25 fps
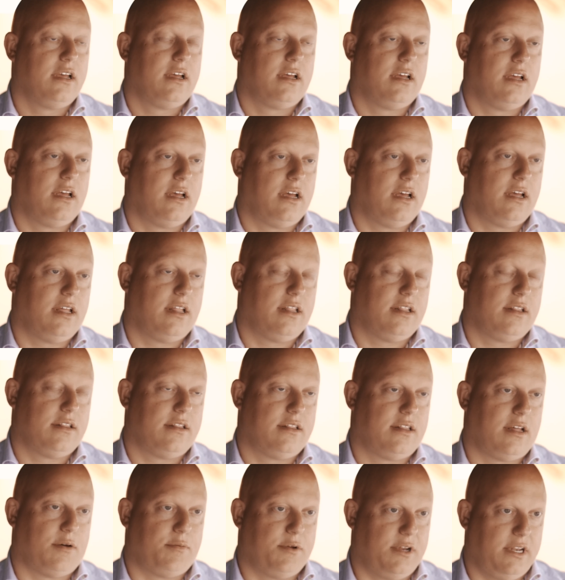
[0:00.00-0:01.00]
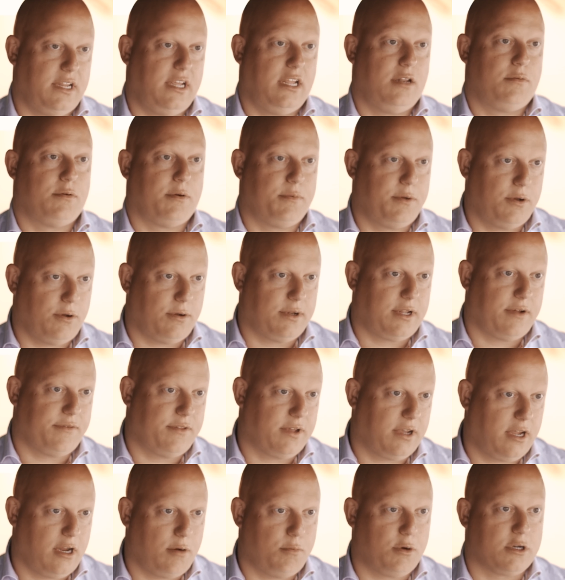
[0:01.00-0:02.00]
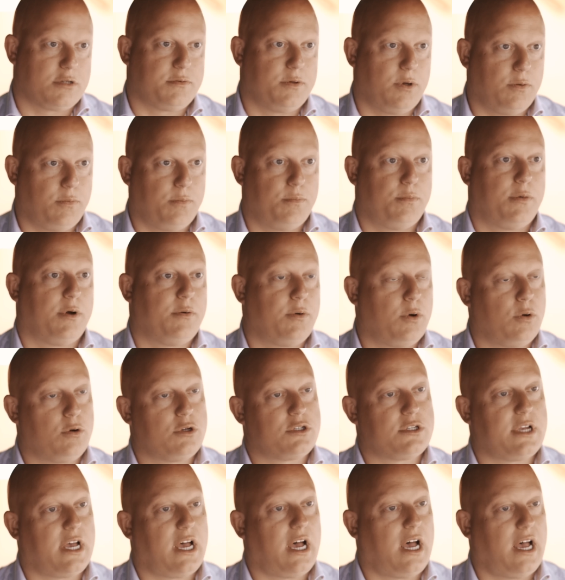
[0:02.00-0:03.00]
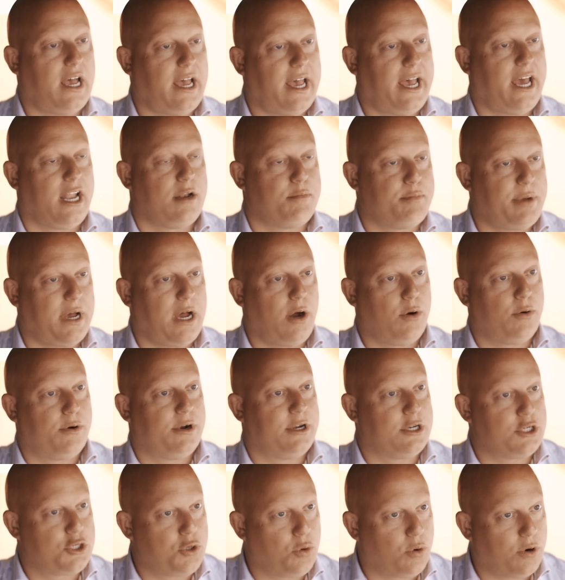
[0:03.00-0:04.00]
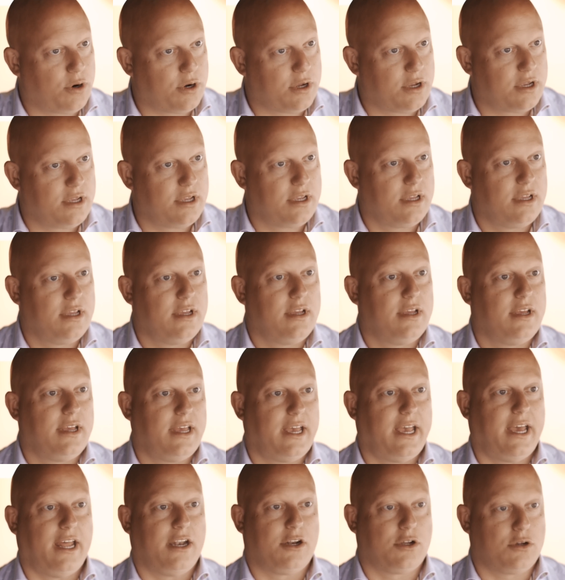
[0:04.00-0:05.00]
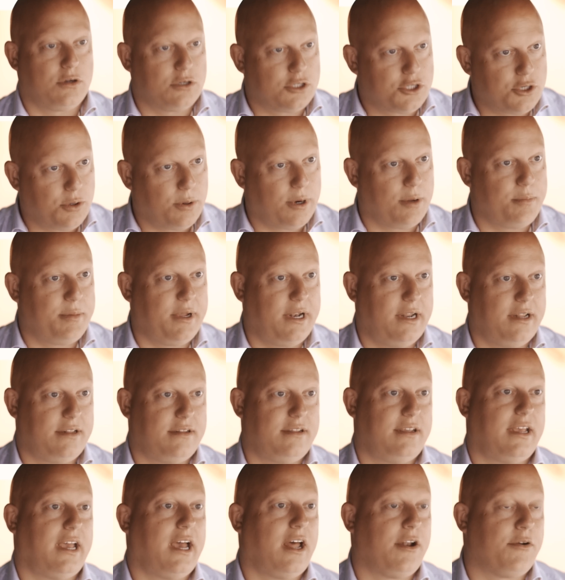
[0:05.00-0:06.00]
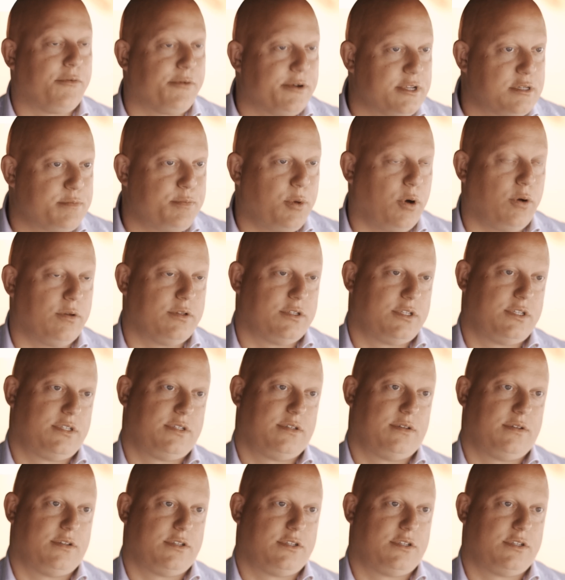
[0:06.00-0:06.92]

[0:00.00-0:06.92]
that we need when we don't have the gearbox, but we also add power and torque and controllability and response.